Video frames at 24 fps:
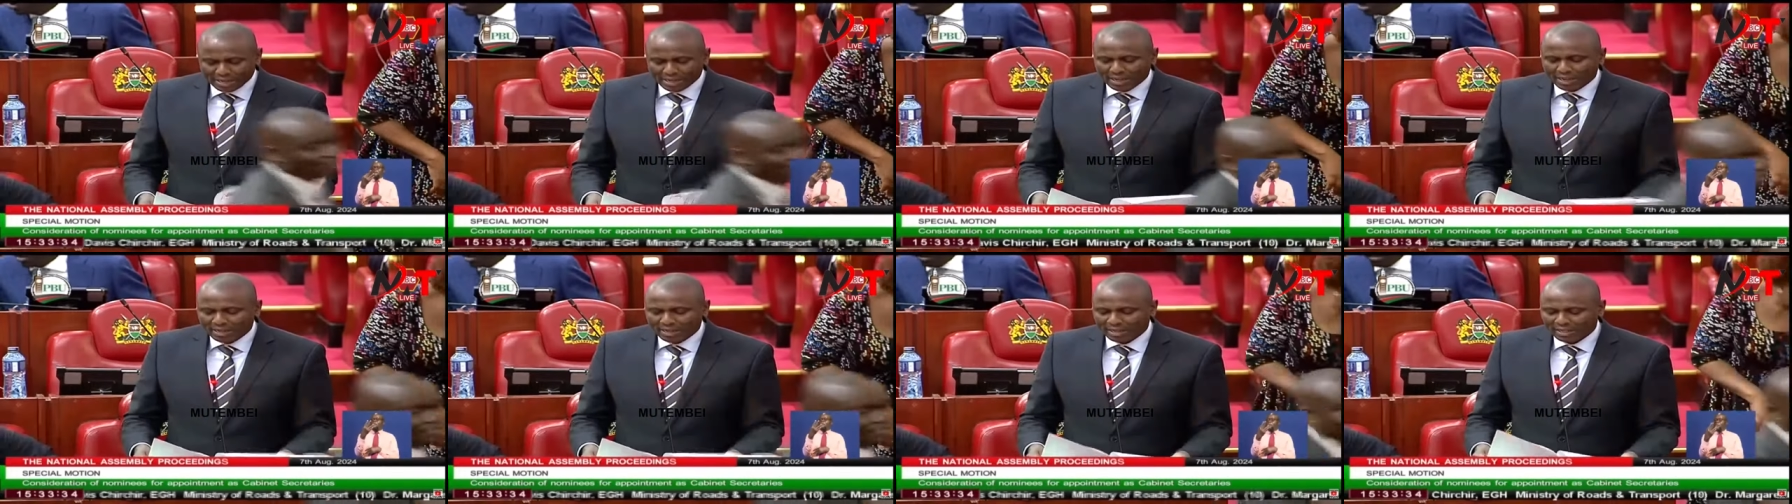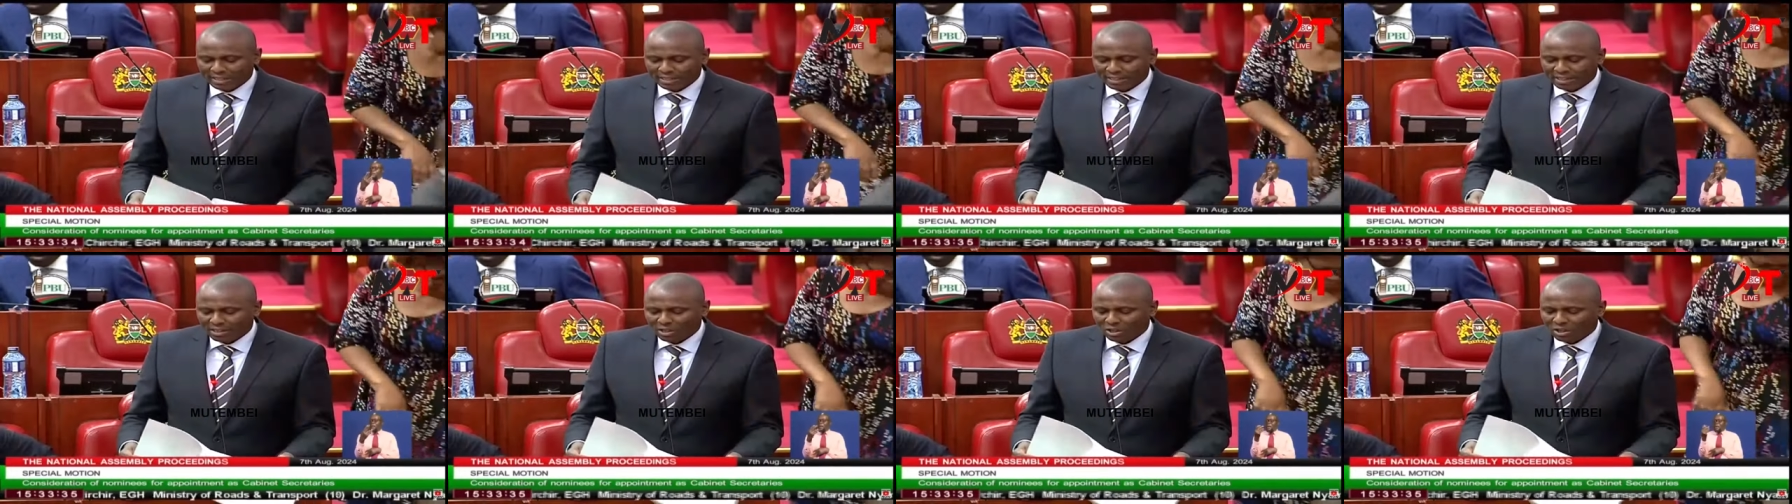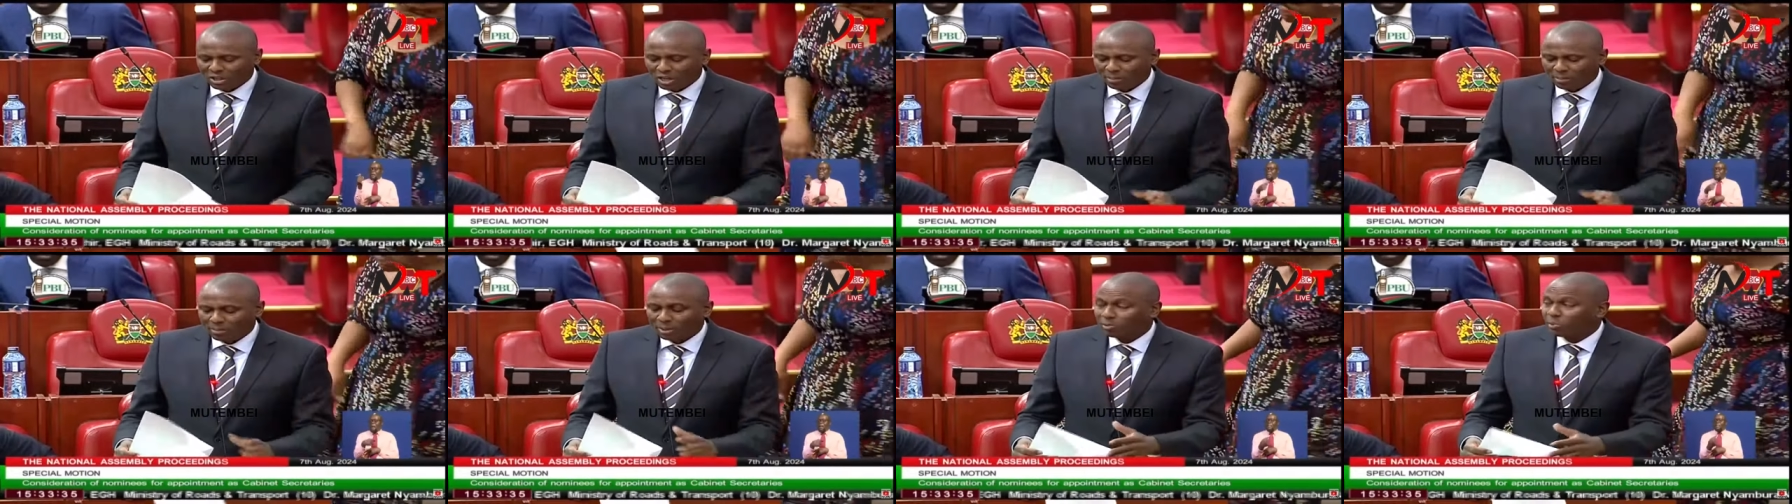And
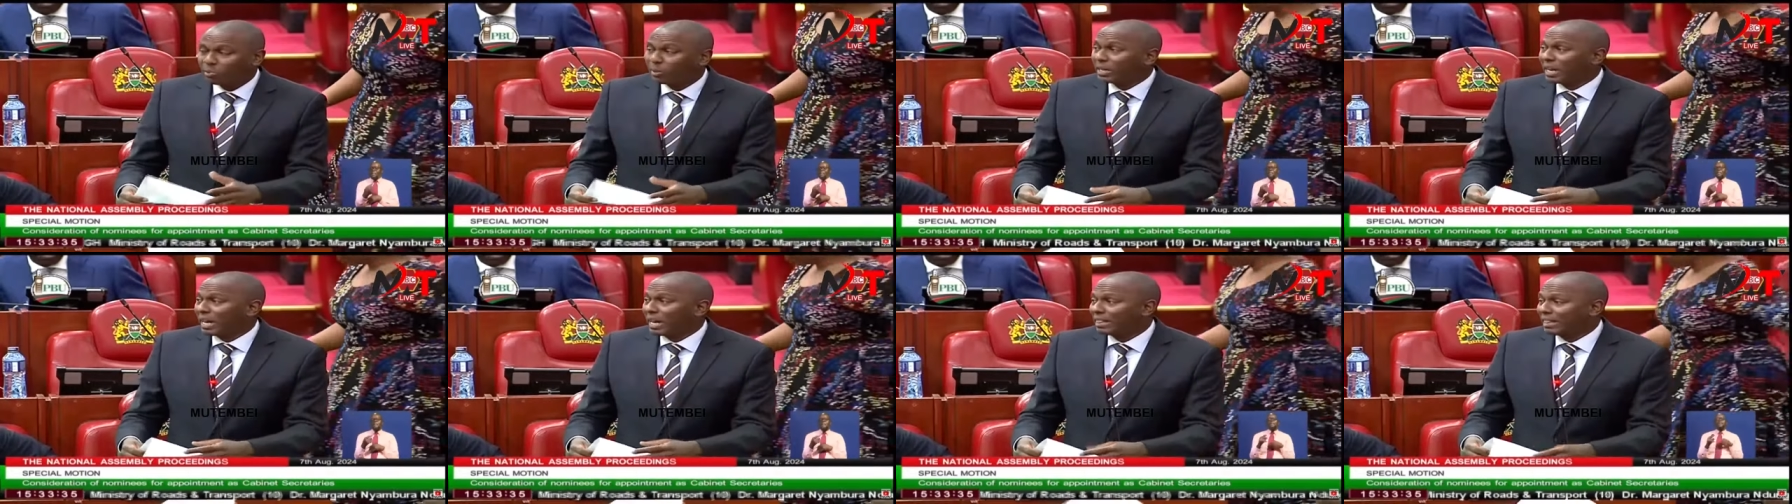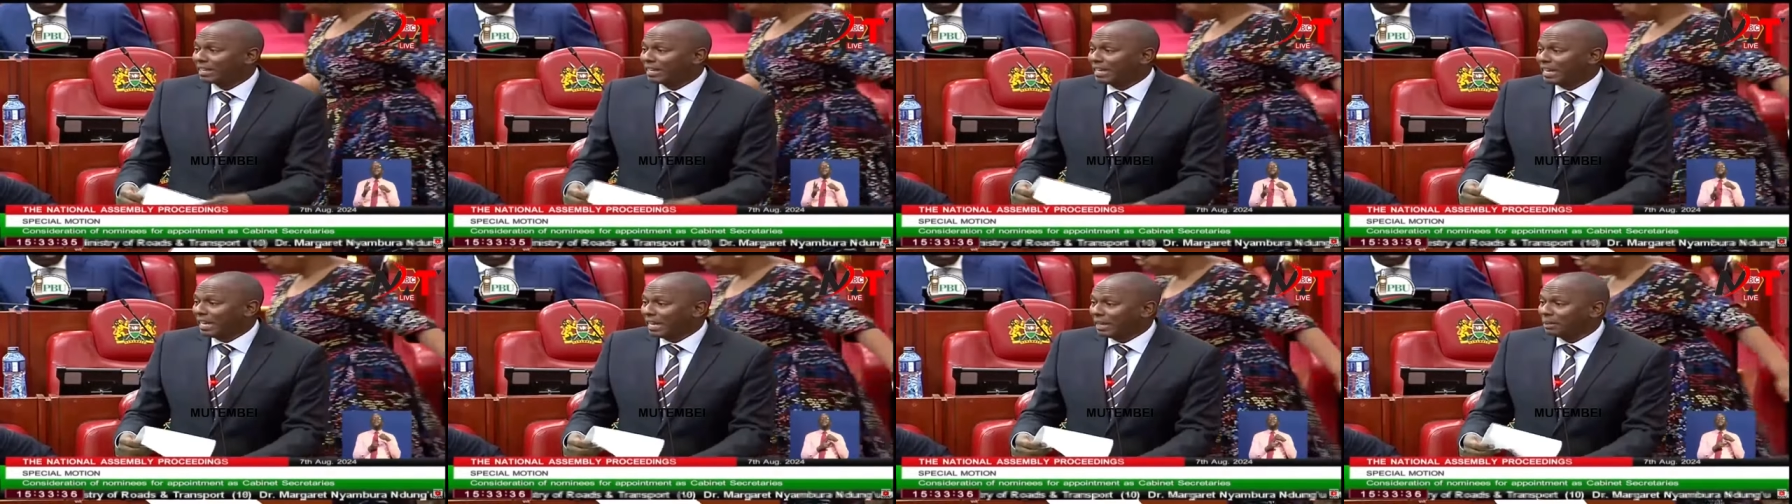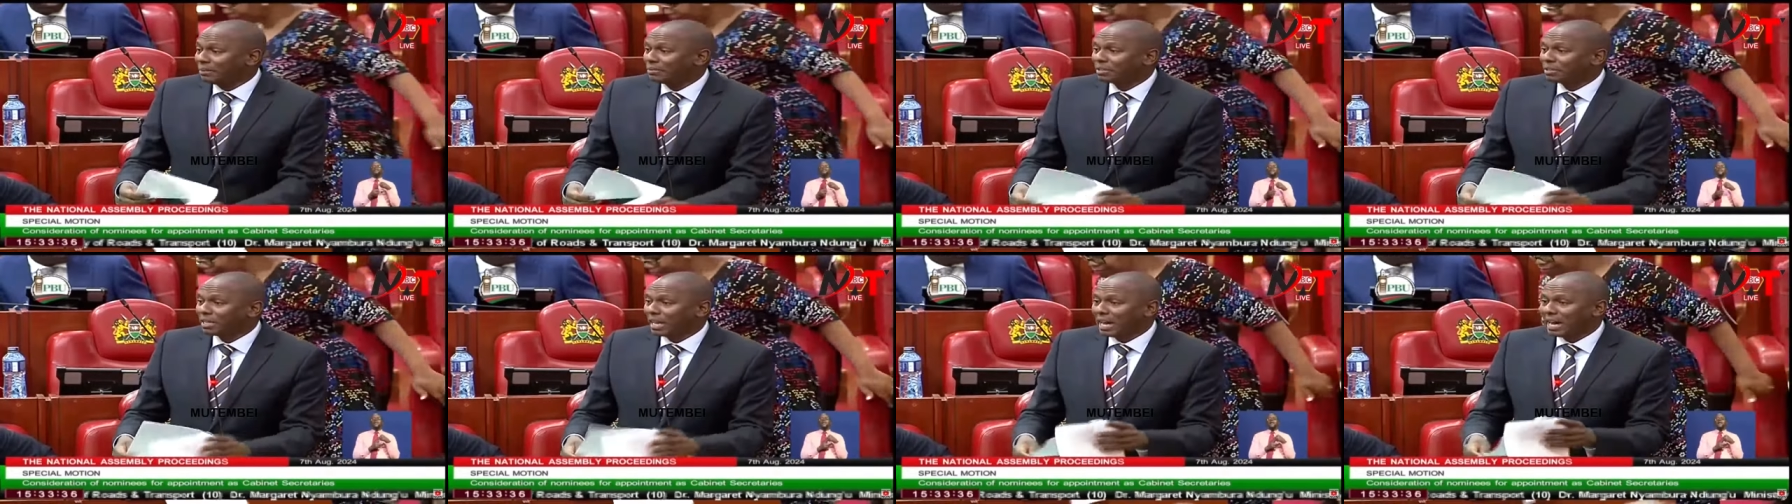Honorable Speaker, the
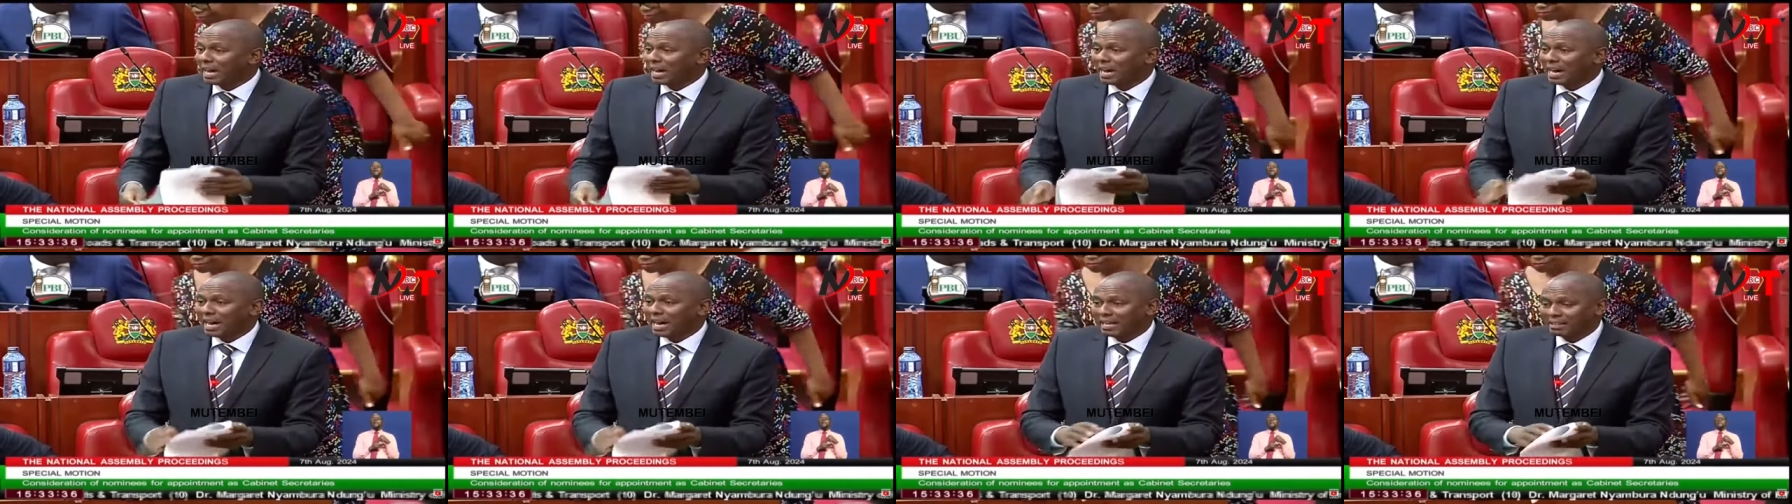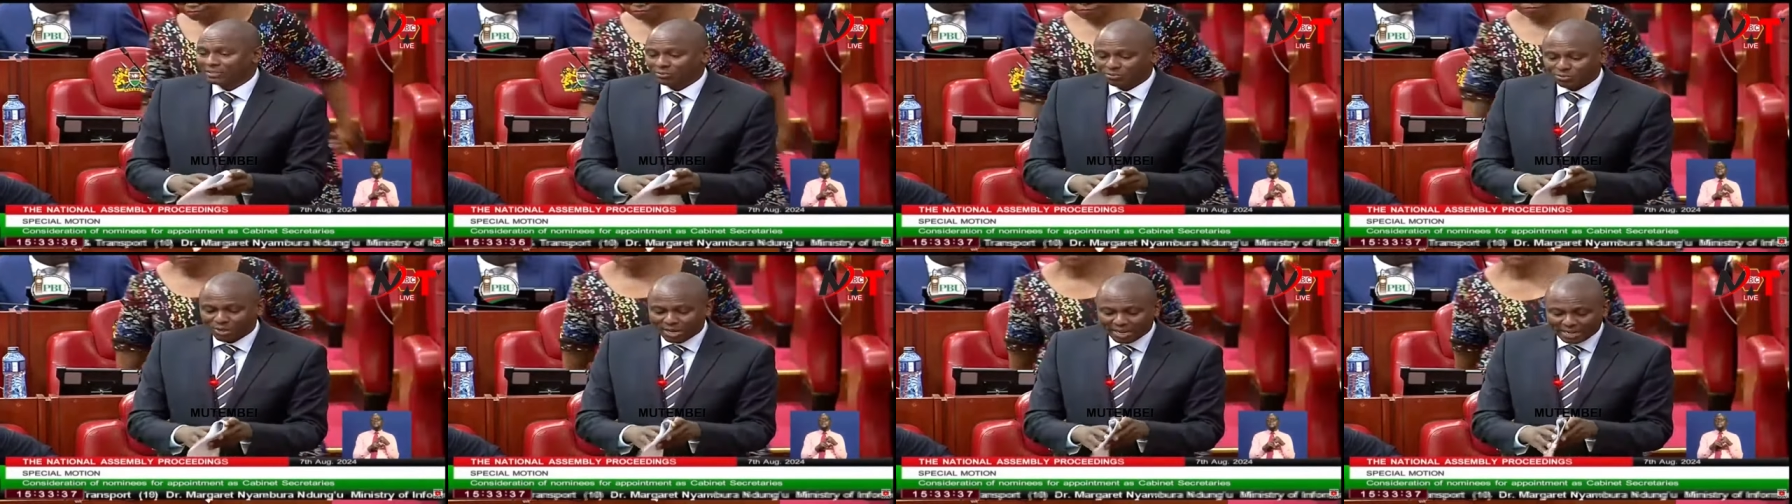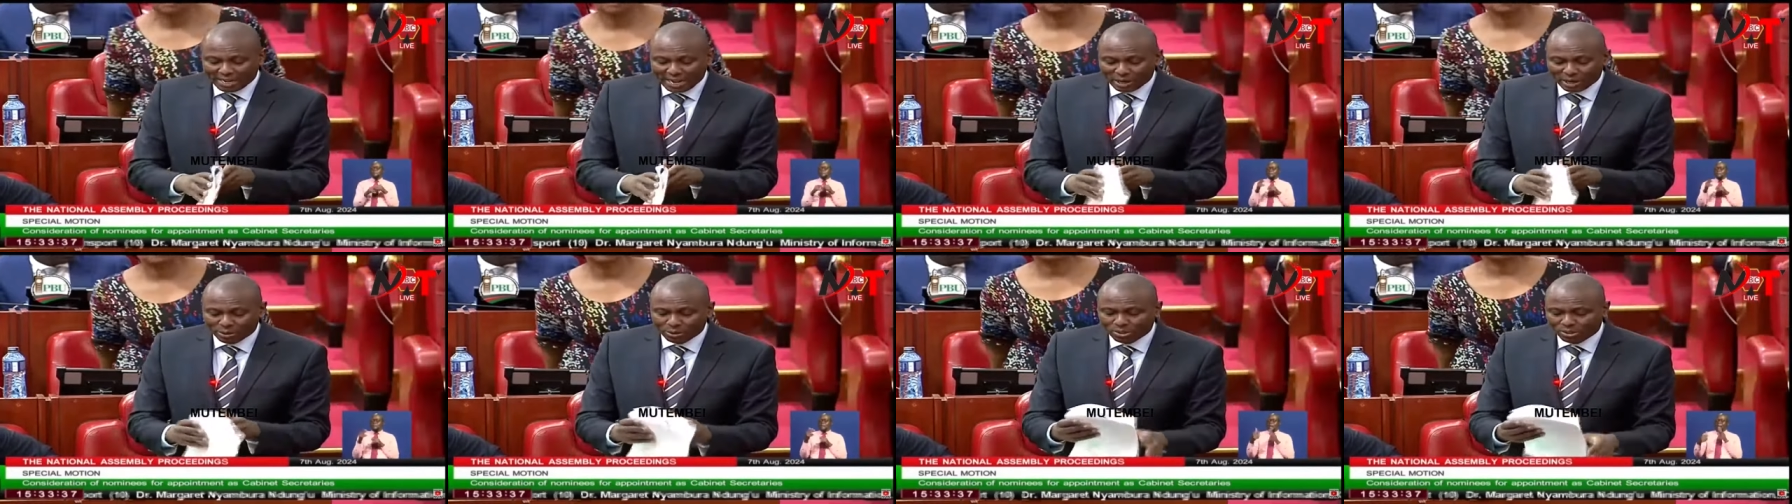names are as read
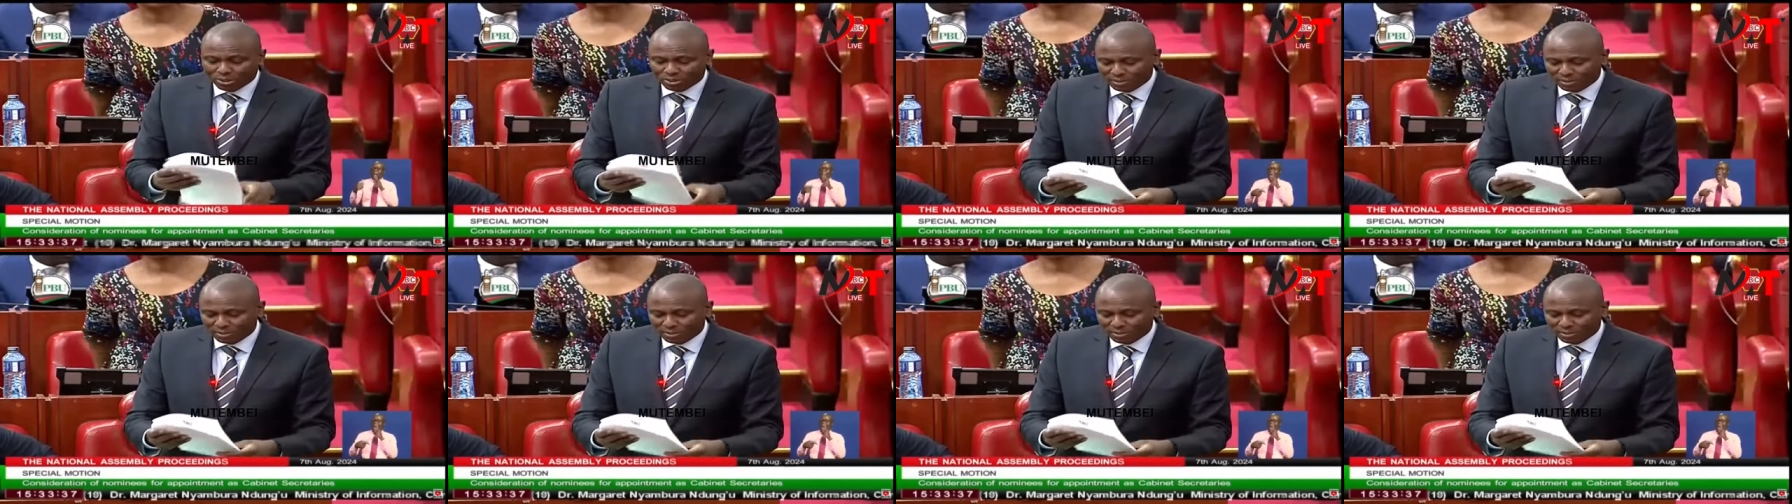out.